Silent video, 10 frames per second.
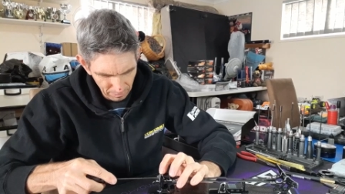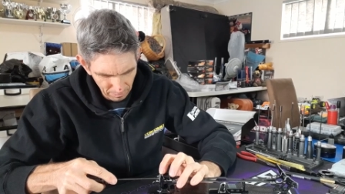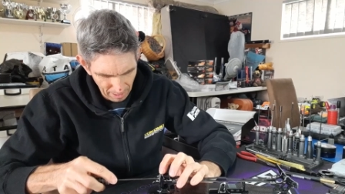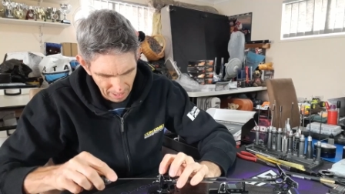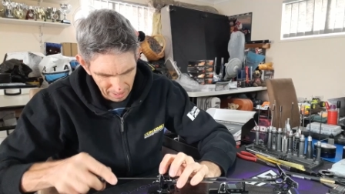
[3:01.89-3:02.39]
the
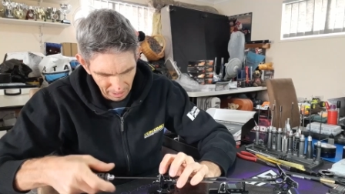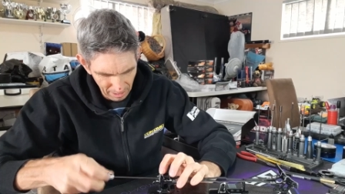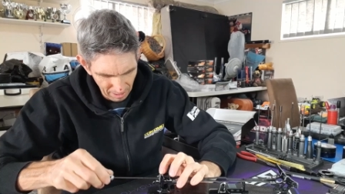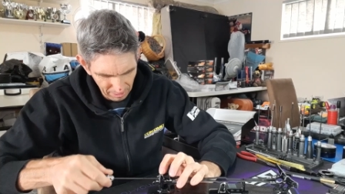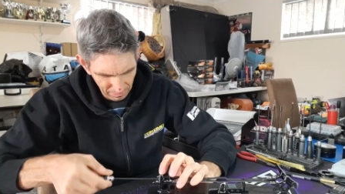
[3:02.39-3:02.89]
way you
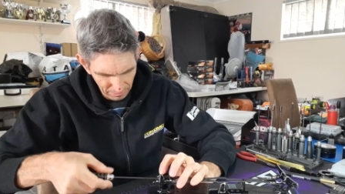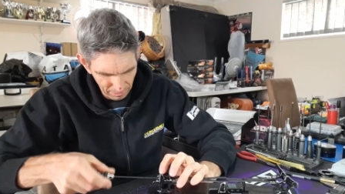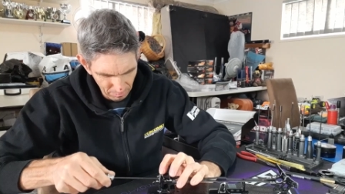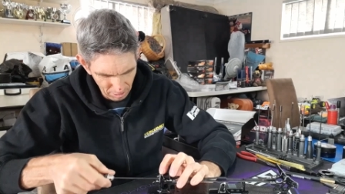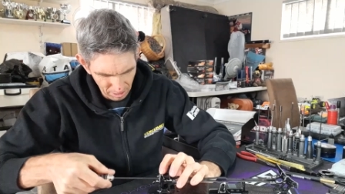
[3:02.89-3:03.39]
like it from
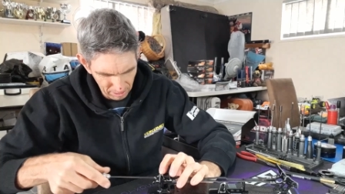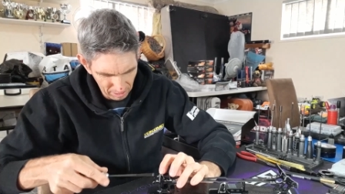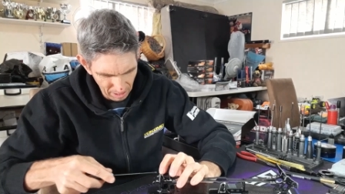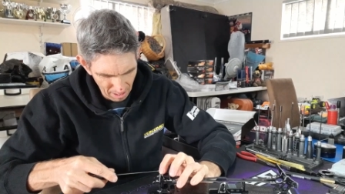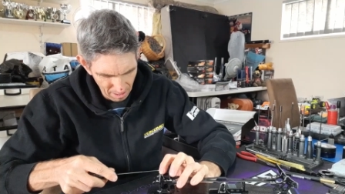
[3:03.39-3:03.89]
the word
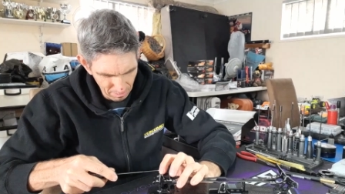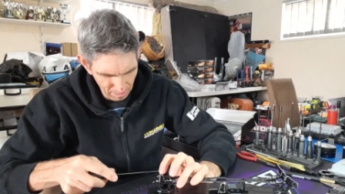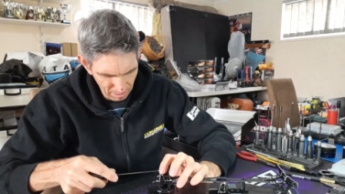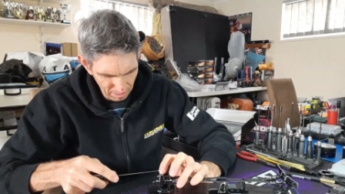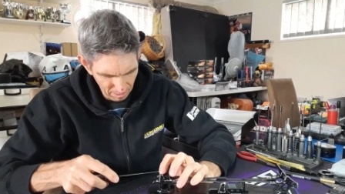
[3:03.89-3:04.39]
go
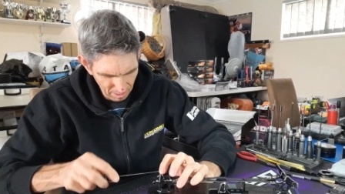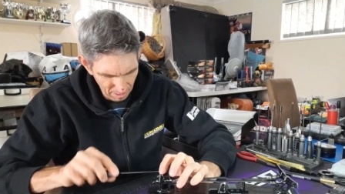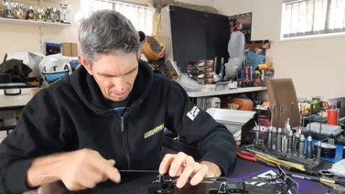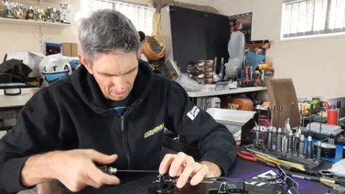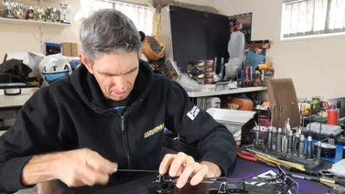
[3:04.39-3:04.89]

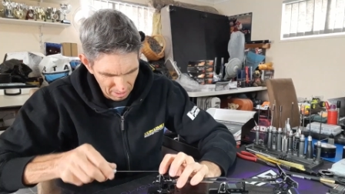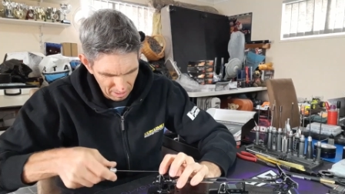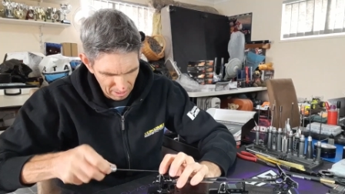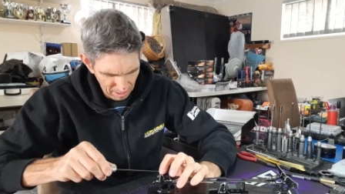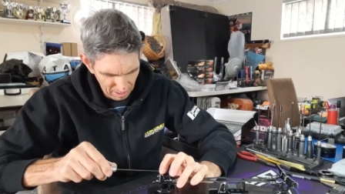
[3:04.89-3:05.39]

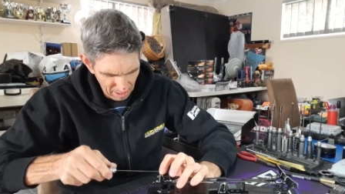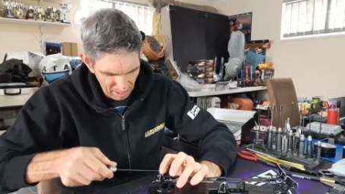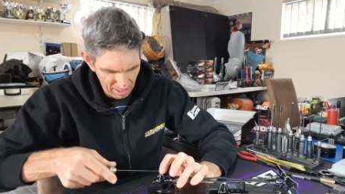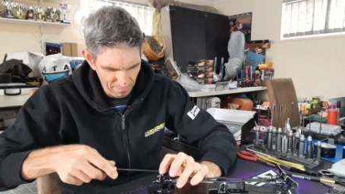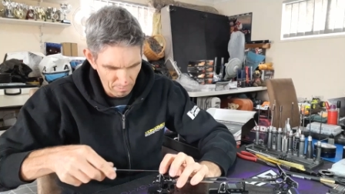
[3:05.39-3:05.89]
you
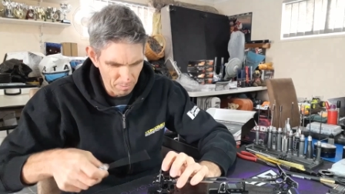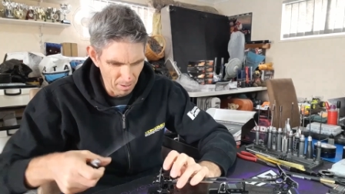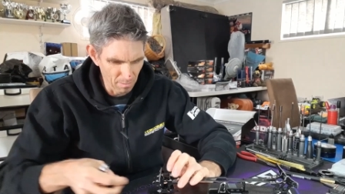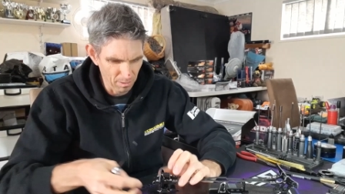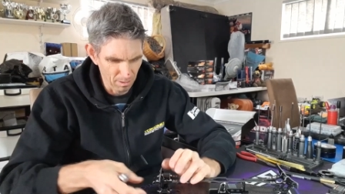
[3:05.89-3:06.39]
don't have a
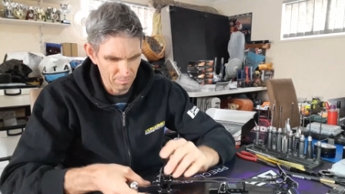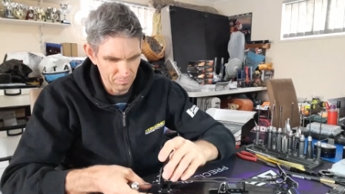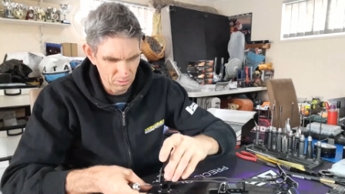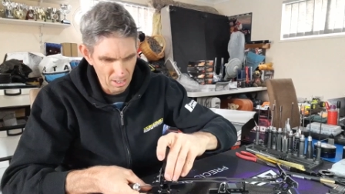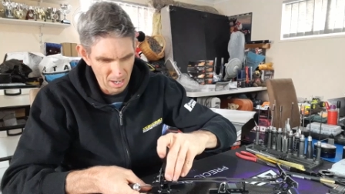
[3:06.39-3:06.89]
problem.
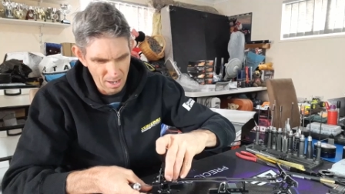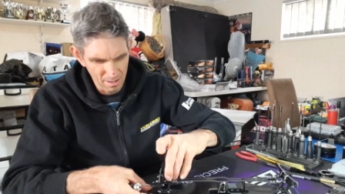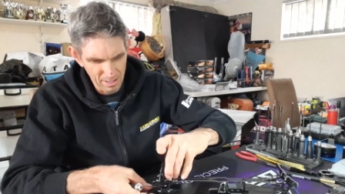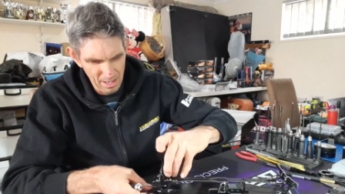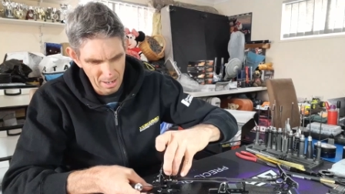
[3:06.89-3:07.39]
So
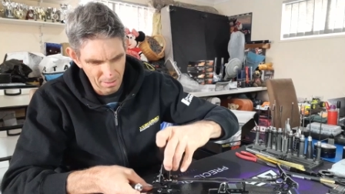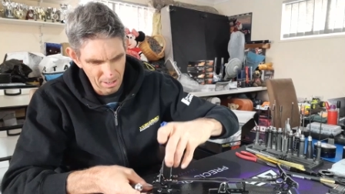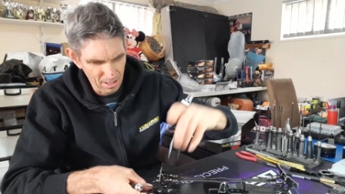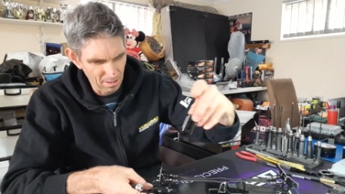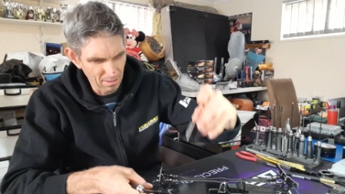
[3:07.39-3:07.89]
now I
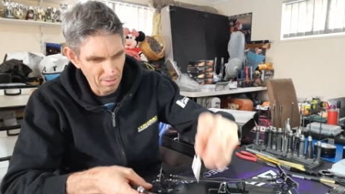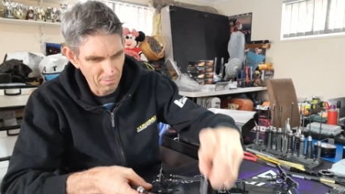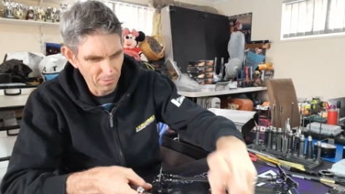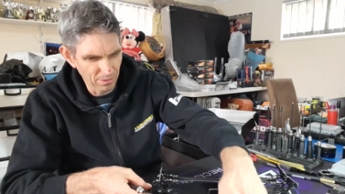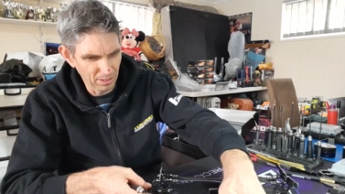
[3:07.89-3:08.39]
know
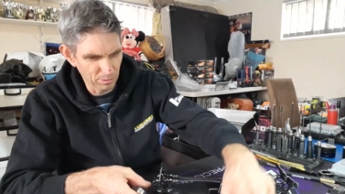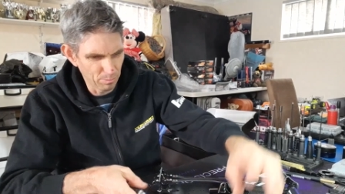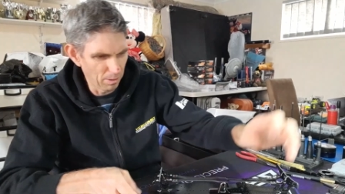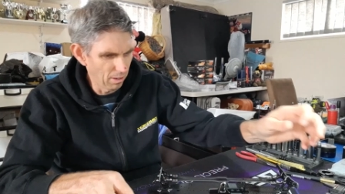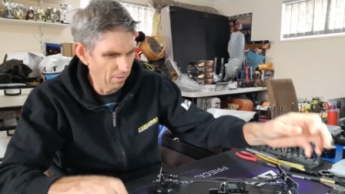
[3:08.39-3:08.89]
everything's
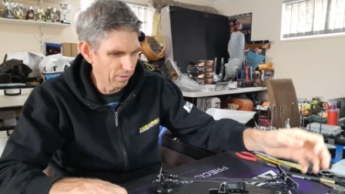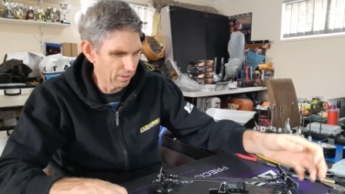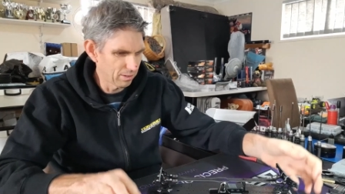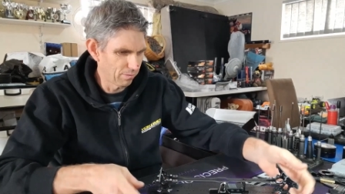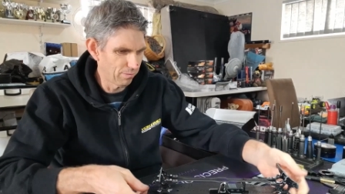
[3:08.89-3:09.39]

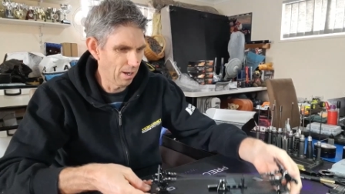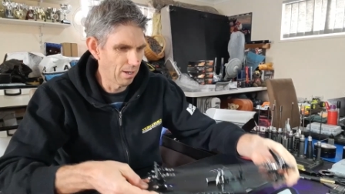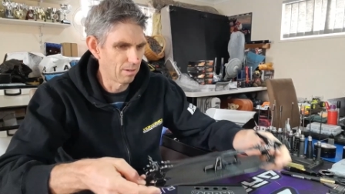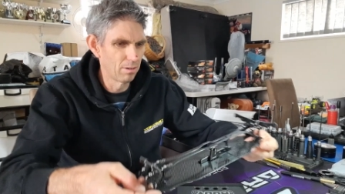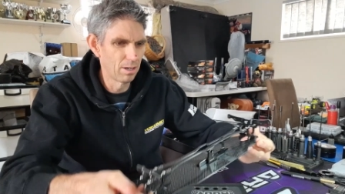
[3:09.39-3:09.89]
perfect
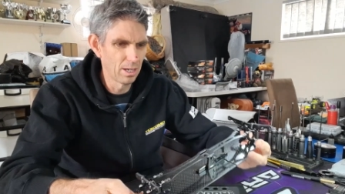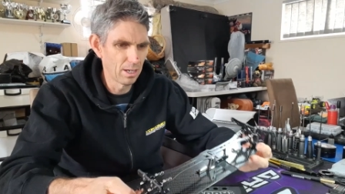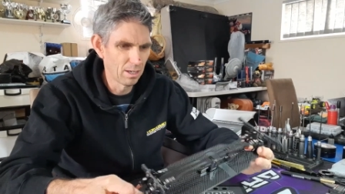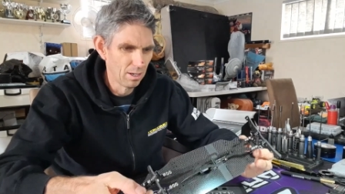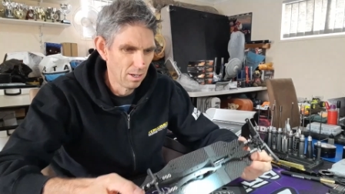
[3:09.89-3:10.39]
front and
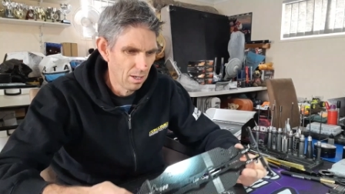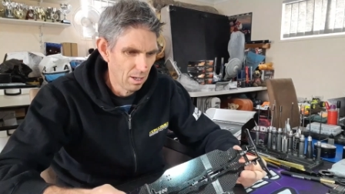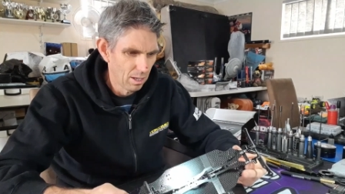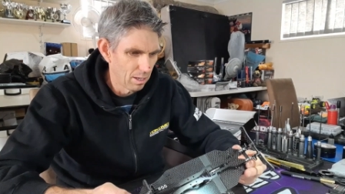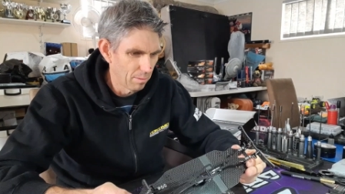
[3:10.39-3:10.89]
rear,
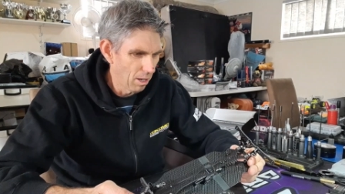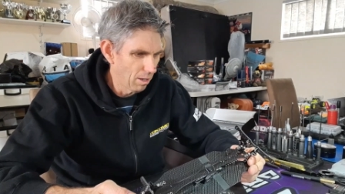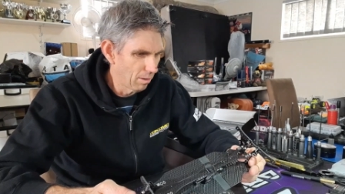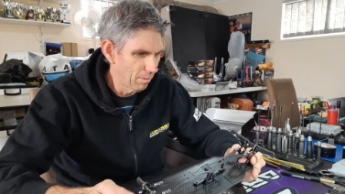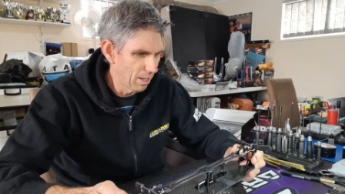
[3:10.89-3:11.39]
the
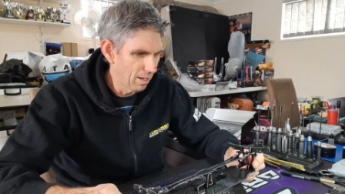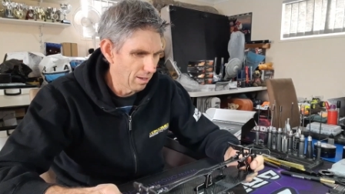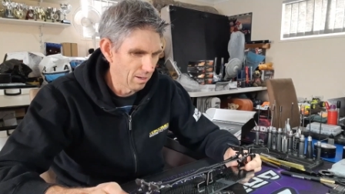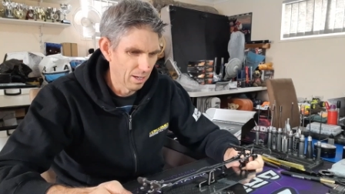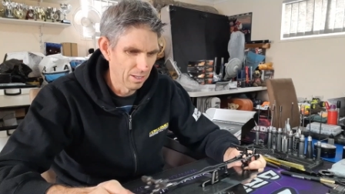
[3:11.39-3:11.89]
motor
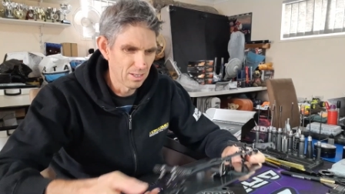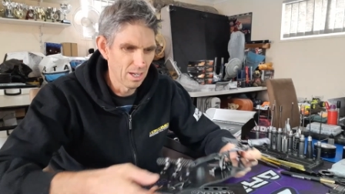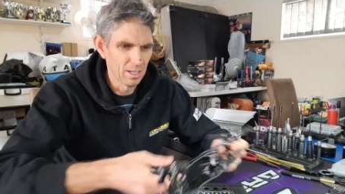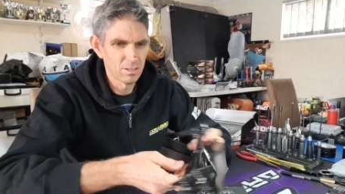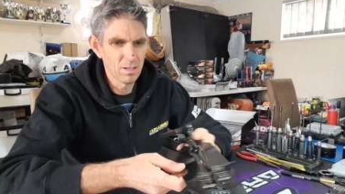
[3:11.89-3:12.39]
mount, like I
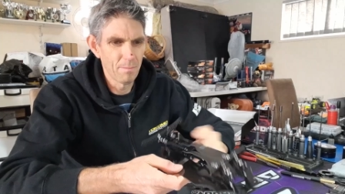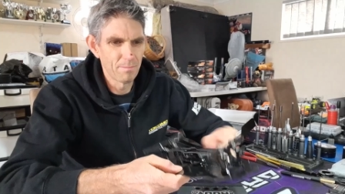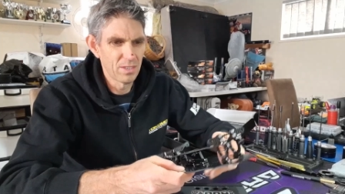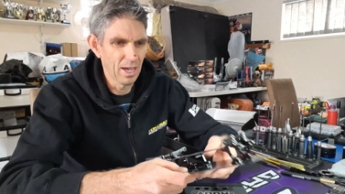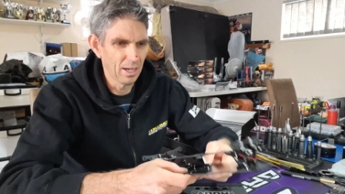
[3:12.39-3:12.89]
said, the
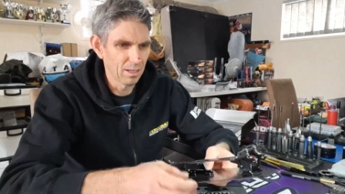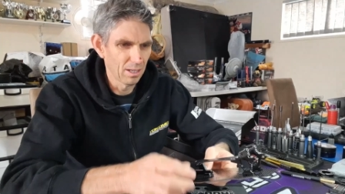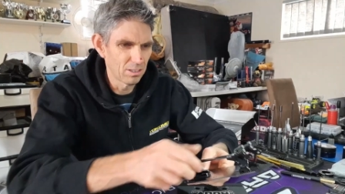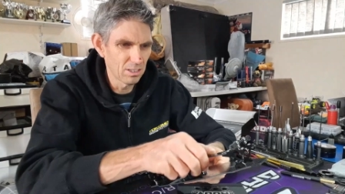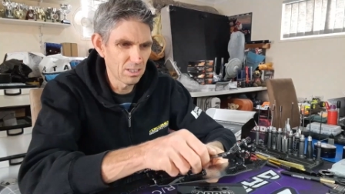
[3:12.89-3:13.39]
top deck,
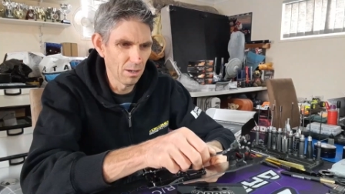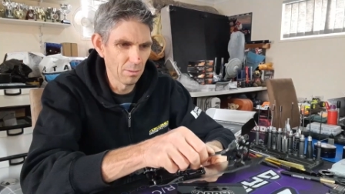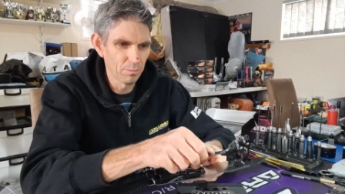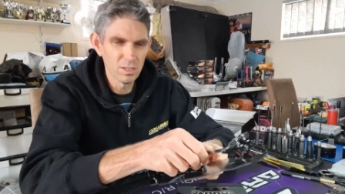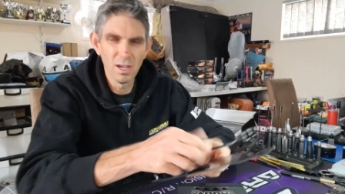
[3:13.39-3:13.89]
it just
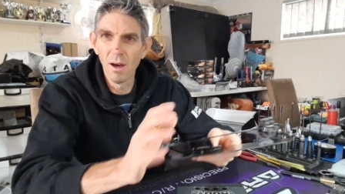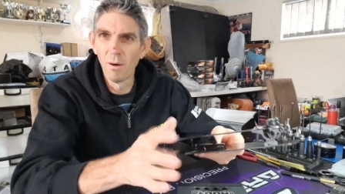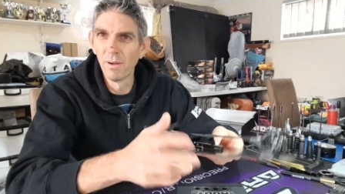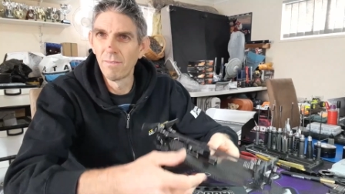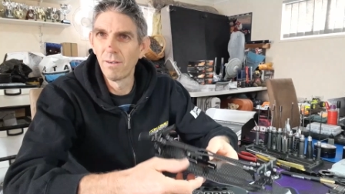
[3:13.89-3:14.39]
helps
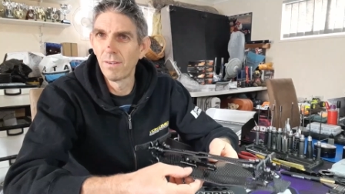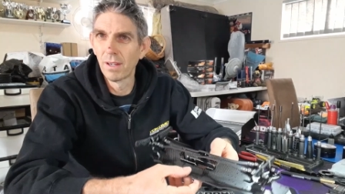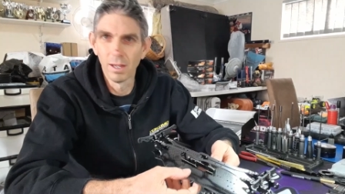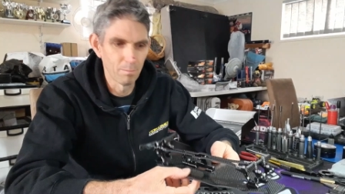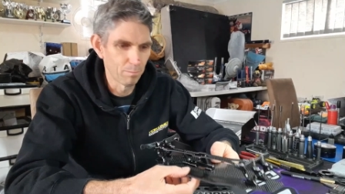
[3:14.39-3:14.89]
hold
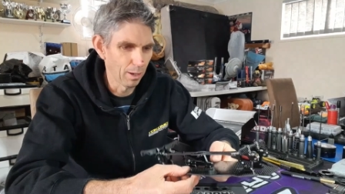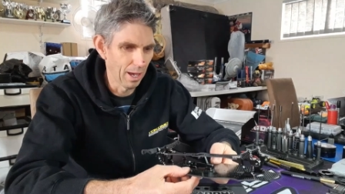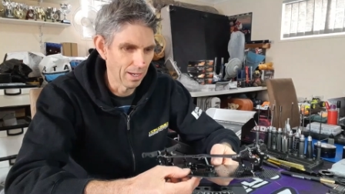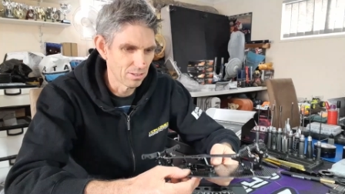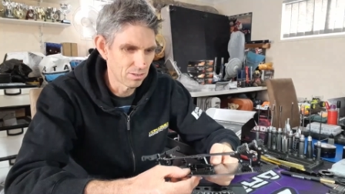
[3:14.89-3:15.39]
everything in
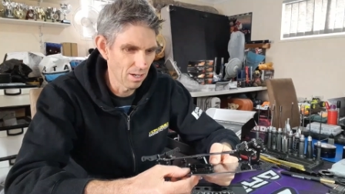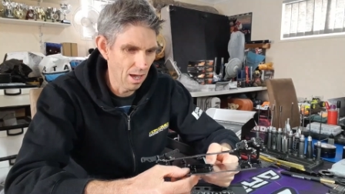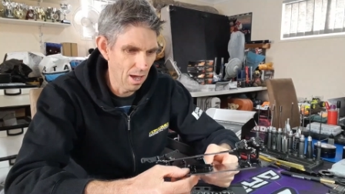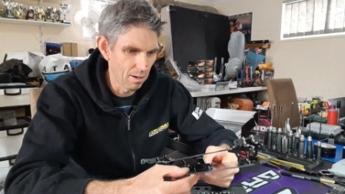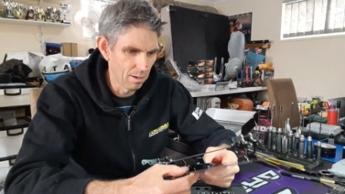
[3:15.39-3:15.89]
place.
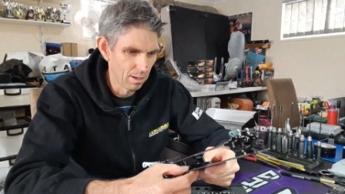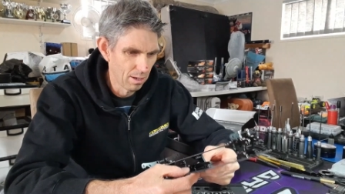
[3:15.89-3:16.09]
So